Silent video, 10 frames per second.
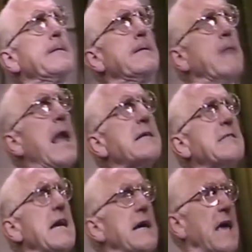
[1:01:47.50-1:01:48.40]
Well, last
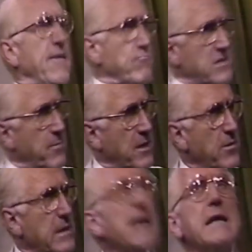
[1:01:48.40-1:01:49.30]
night I gave him some
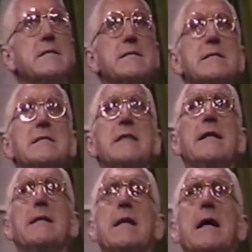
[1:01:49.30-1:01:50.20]
communiques to
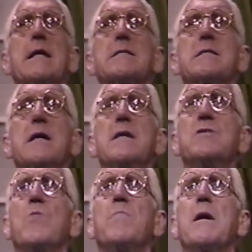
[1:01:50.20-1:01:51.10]
study that I'd
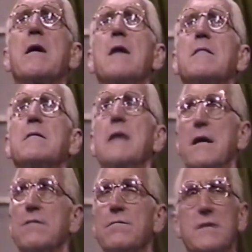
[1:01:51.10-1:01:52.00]
exchanged with MacArthur
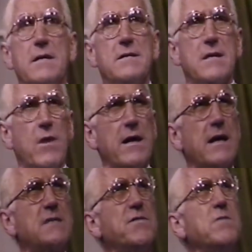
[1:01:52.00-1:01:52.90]
down through the years. I want to
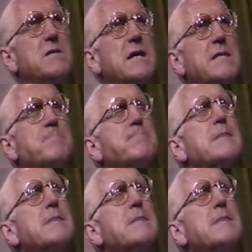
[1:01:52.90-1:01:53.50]
get his views on them.